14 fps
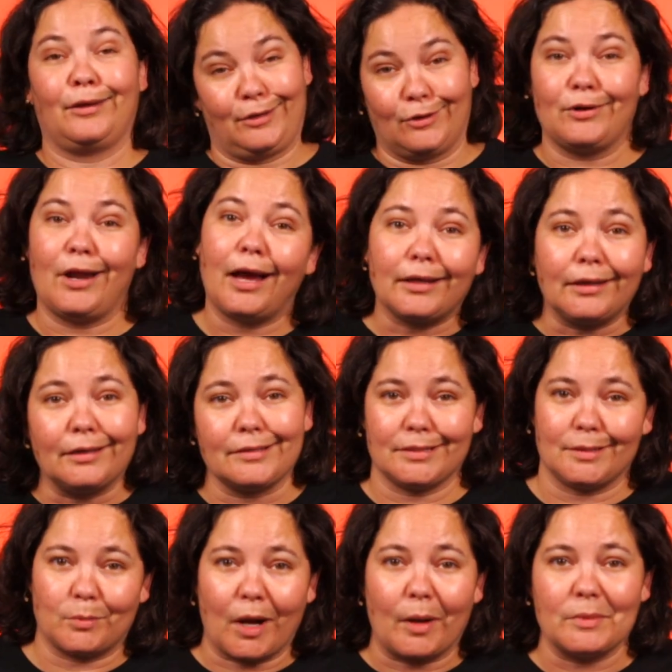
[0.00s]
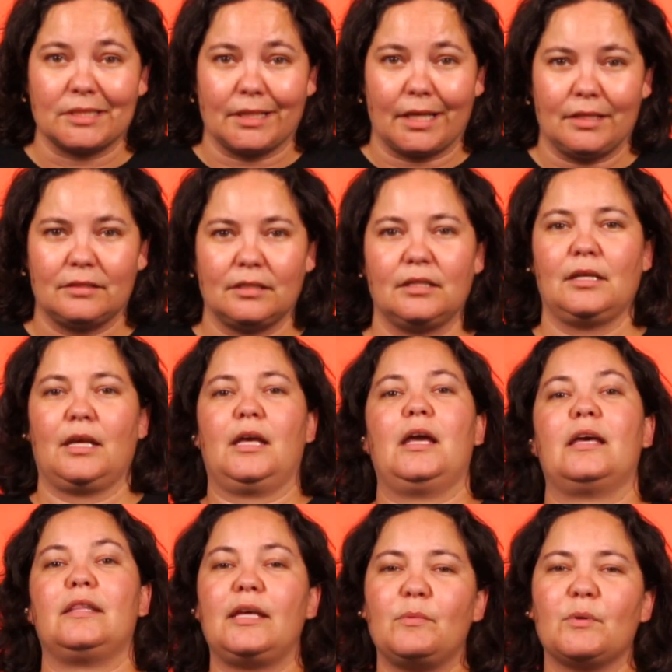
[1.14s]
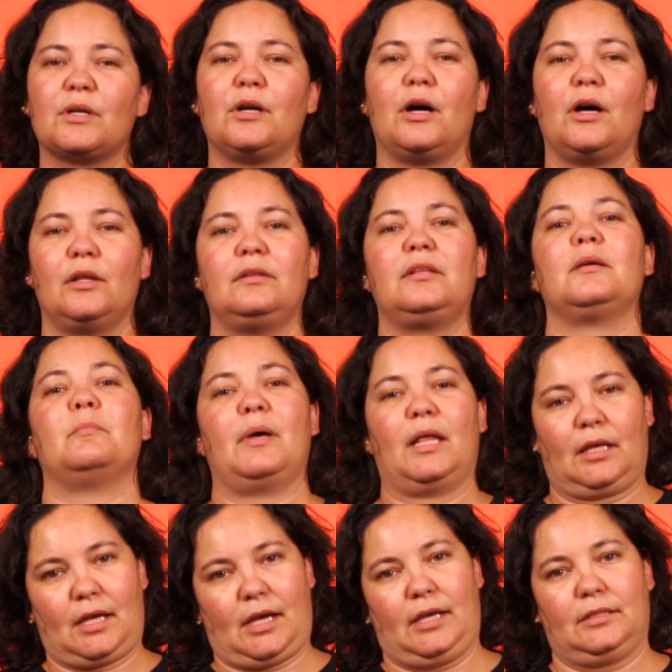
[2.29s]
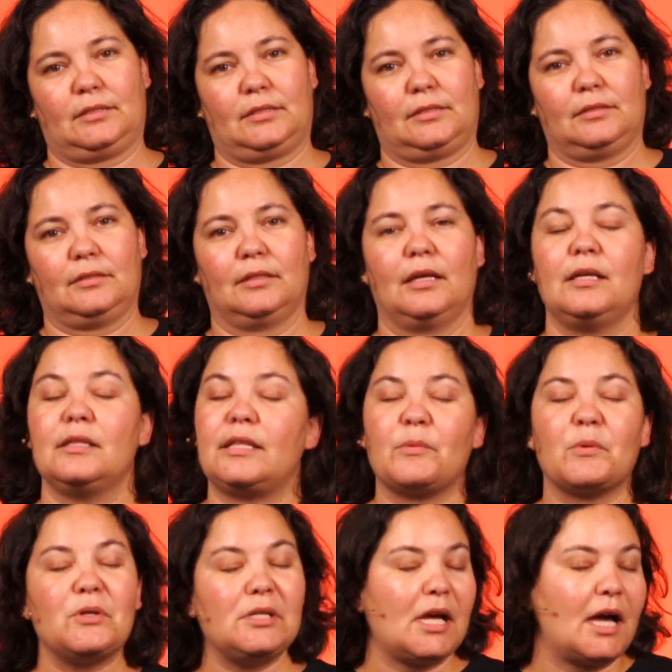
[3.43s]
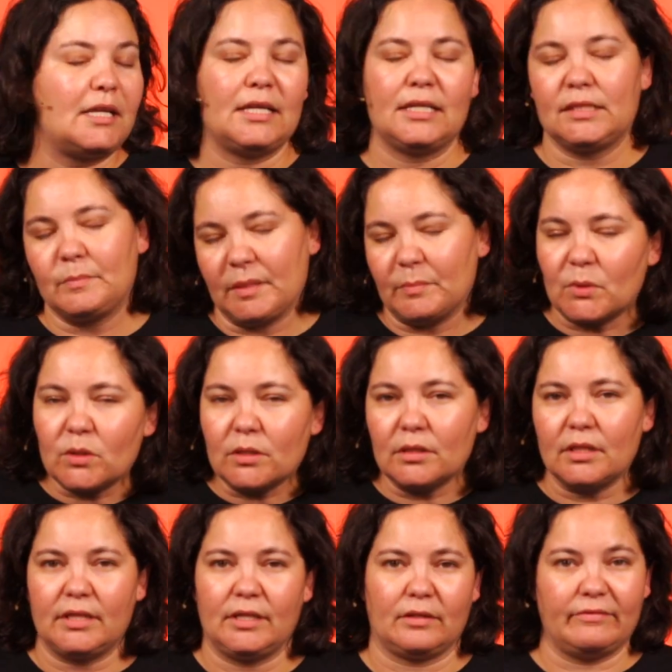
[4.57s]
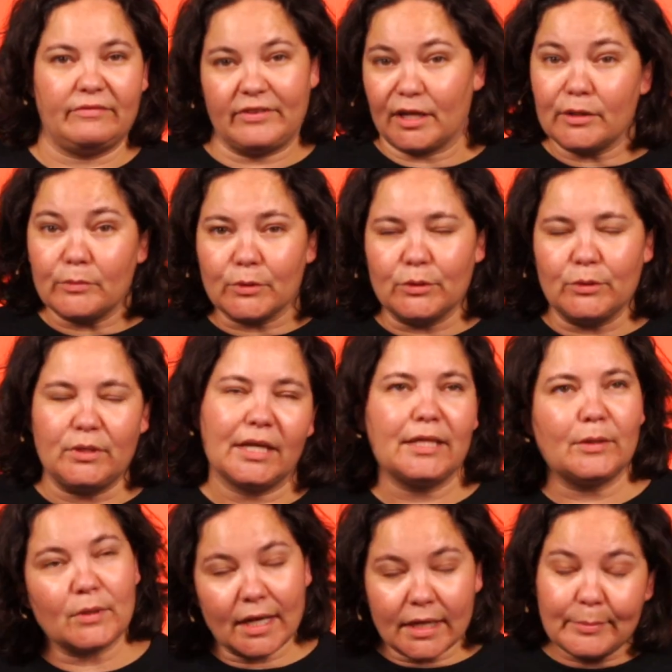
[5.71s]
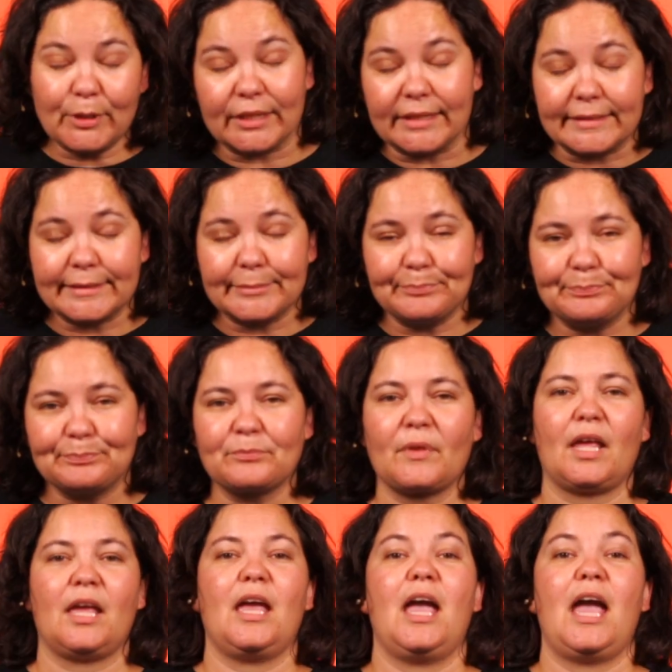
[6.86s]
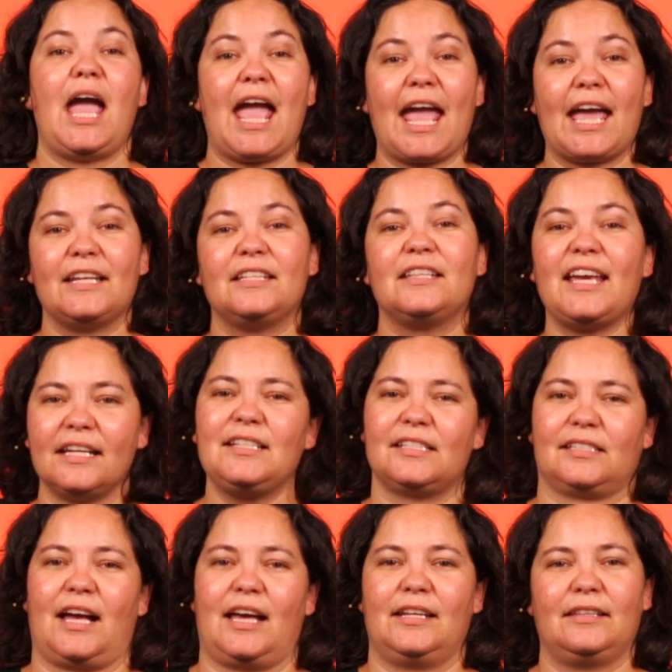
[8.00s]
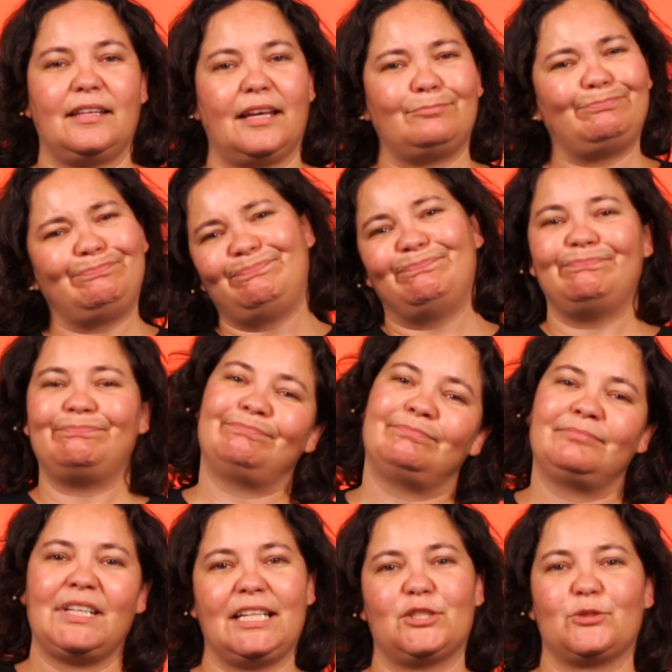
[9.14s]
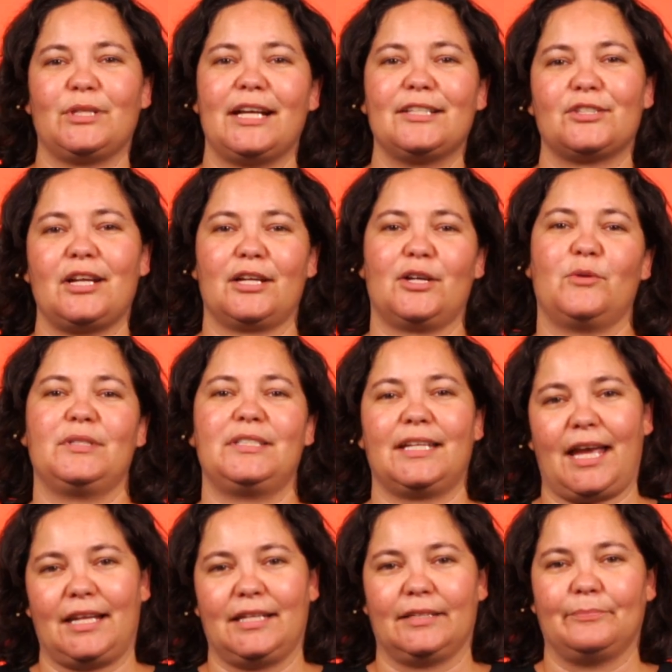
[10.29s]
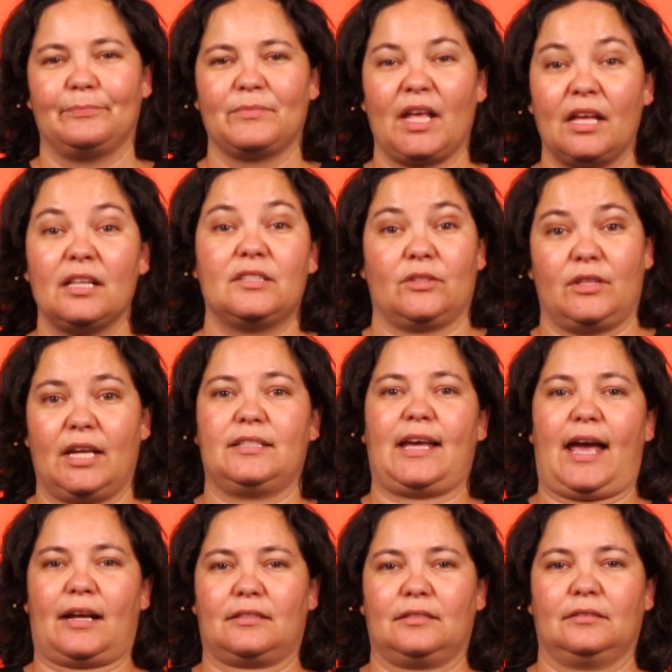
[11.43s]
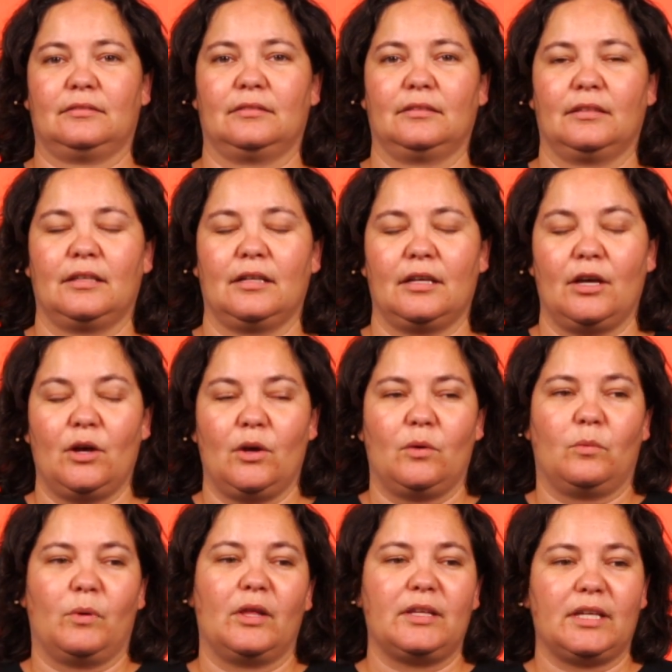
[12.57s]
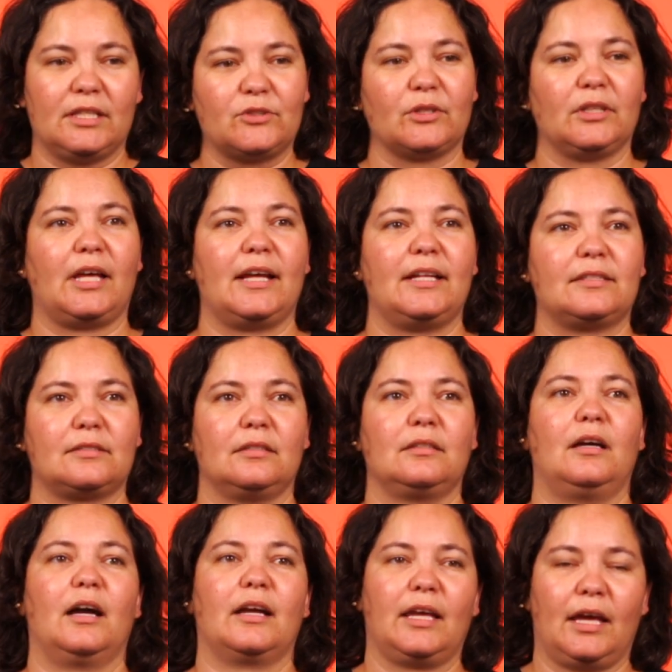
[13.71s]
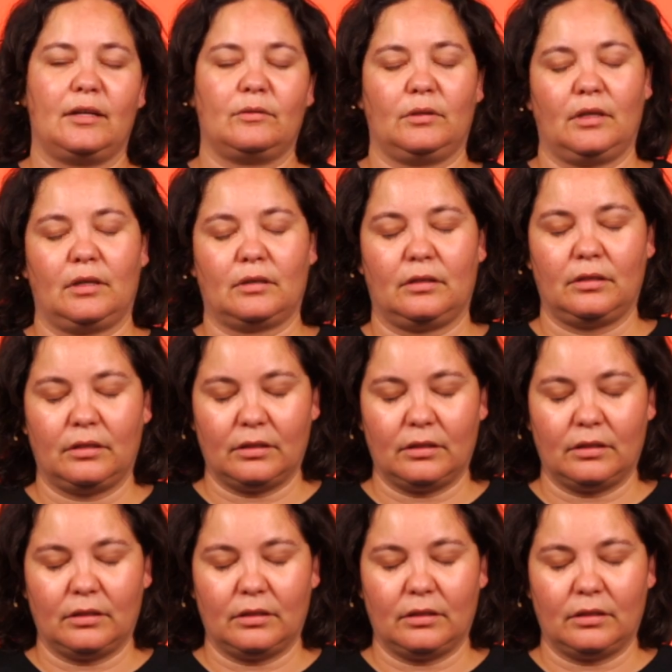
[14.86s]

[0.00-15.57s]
you're not getting to the promised land. And they were called the Amalekites. They were not nice people. They were very rude, and they were kind of bullies. And they decided that, Israelites are not going to Canaan, and so they attacked. Well, the Israelites, again, were like,